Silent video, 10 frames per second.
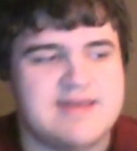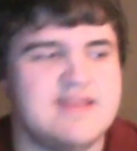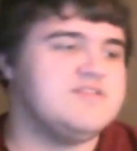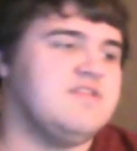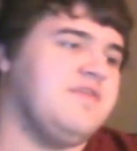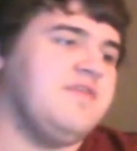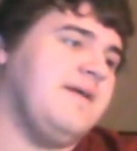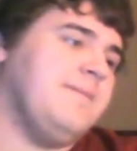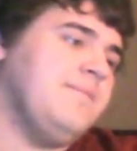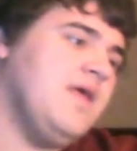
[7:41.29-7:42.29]
and here's the
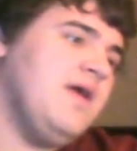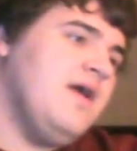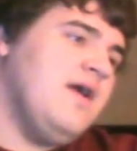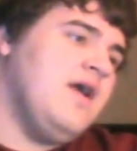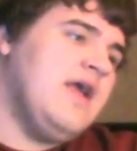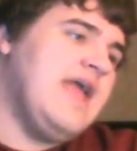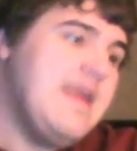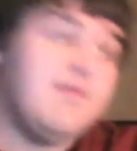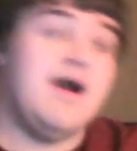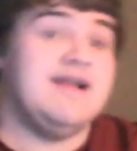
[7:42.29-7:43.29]
thing:
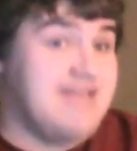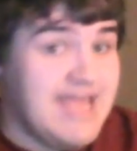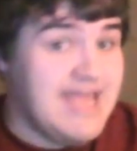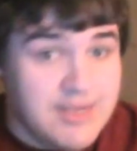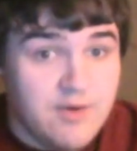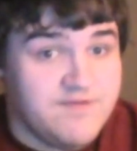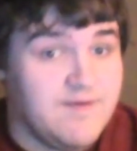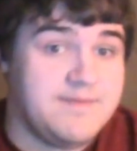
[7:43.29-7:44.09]
it might take you a few